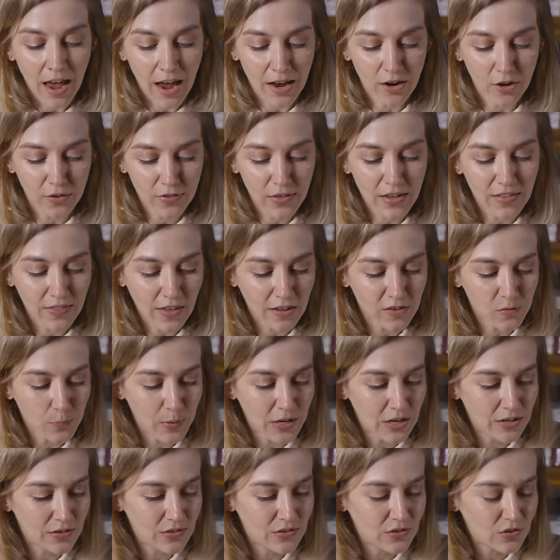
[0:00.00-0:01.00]
And I think that's
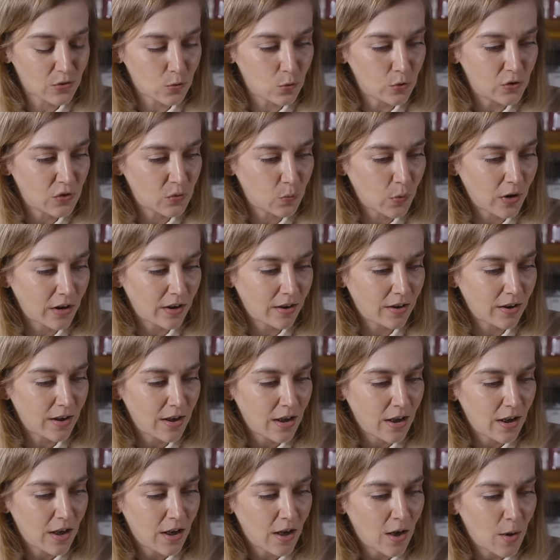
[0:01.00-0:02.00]
because swords were
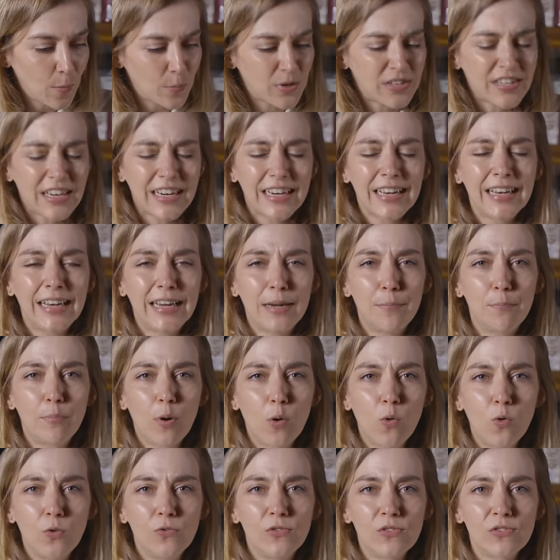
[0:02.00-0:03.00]
particularly
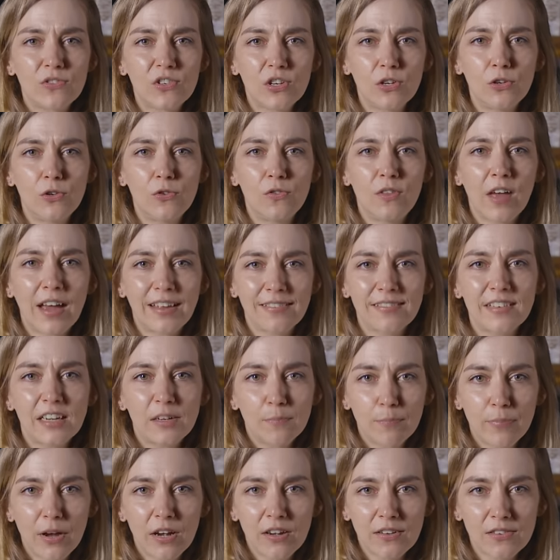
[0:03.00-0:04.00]
important to that
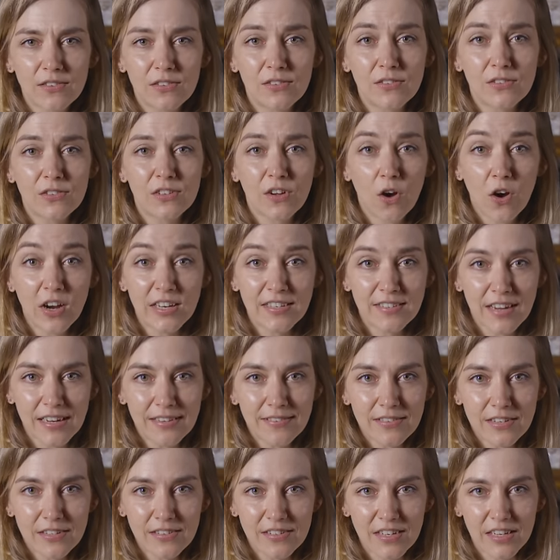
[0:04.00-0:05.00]
dead person's
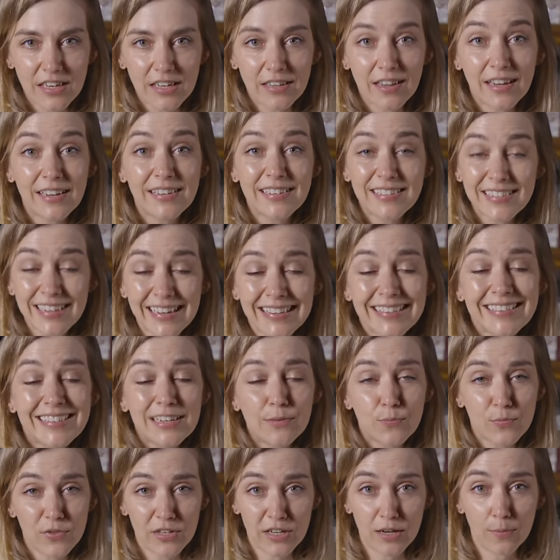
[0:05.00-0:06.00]
identity. They said
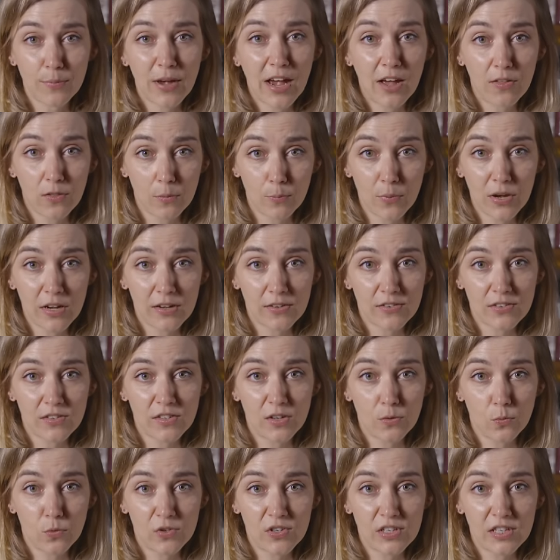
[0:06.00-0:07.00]
something about the person
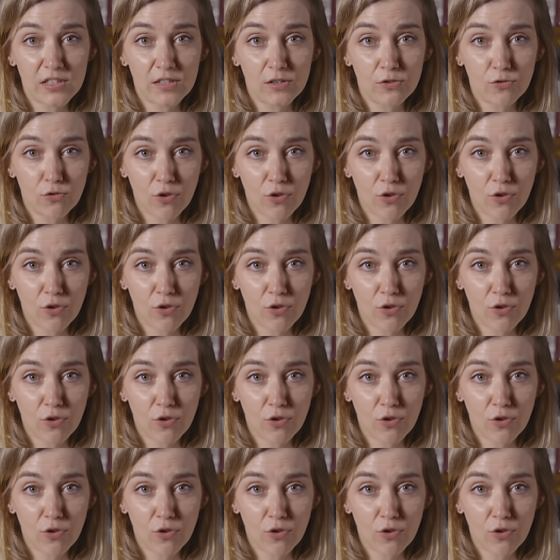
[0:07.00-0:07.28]
that was in the